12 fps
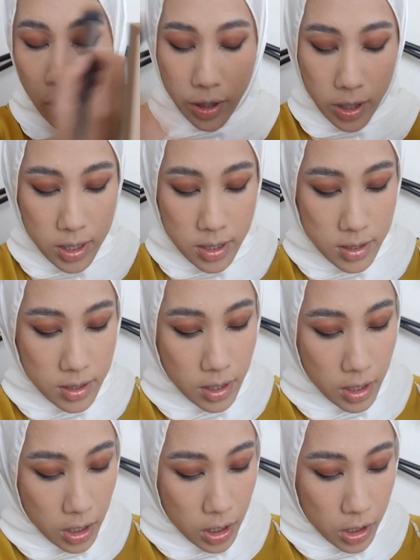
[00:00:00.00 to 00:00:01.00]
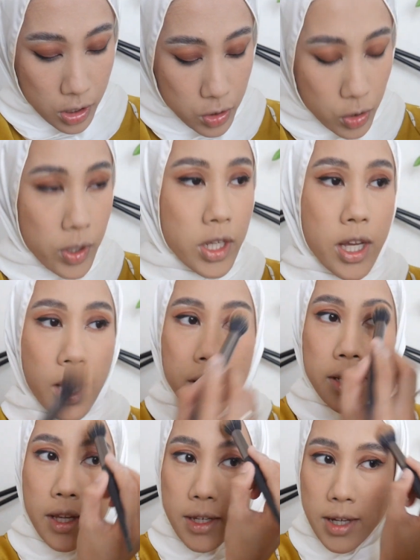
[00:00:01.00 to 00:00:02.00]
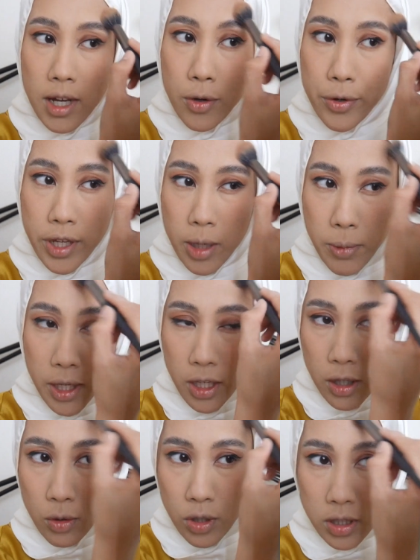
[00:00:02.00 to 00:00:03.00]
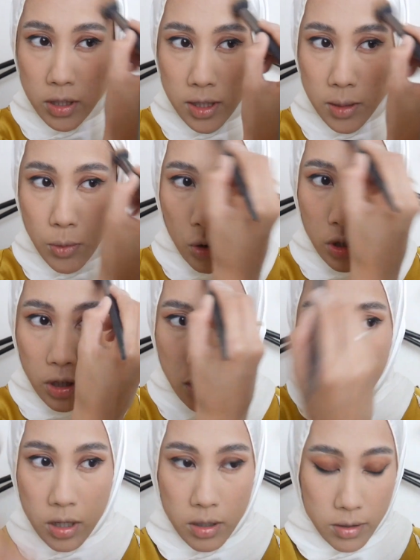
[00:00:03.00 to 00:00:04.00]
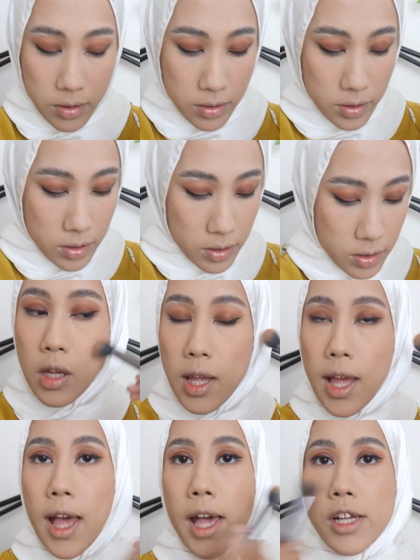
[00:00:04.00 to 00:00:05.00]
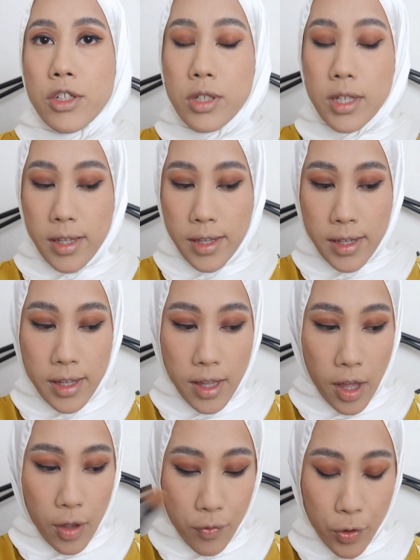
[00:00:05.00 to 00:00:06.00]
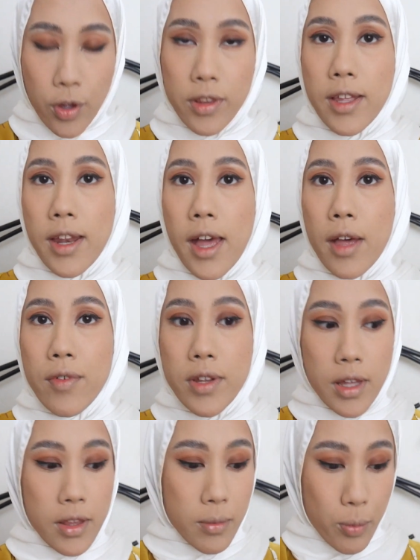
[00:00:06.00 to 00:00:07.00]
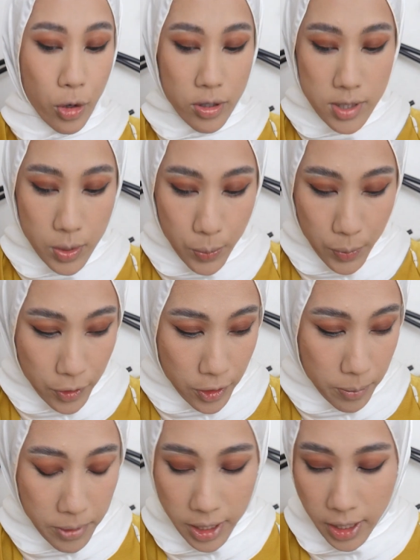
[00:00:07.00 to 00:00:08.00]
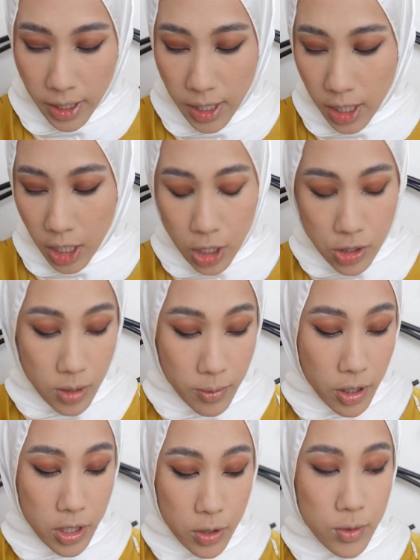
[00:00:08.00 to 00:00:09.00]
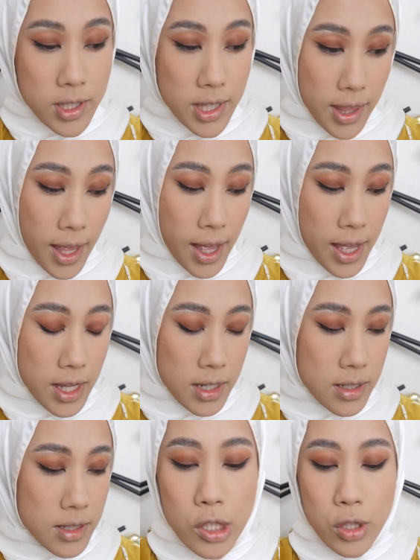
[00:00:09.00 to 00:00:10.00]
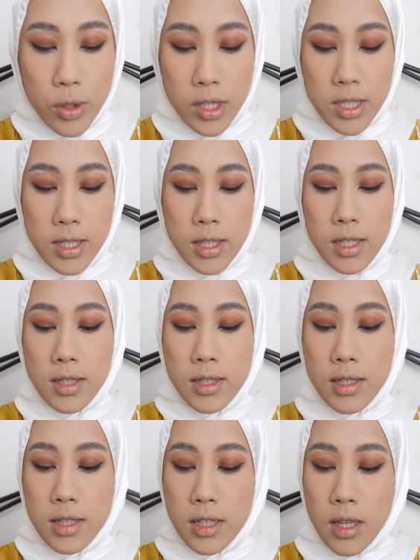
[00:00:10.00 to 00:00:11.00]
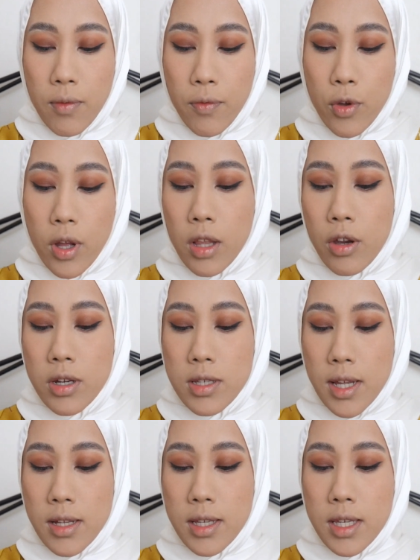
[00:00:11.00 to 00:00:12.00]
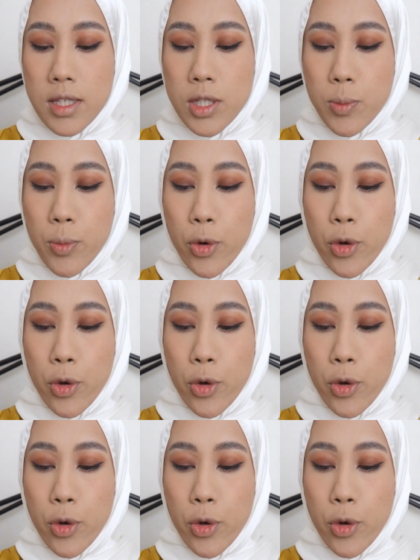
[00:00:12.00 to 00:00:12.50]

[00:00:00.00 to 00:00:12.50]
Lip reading: honest. So I want to cut that down and make it look smaller. Actually, I forgot that I have another bronzer with me, so I'm going to use that. So this is the Focallure Sun-Kissed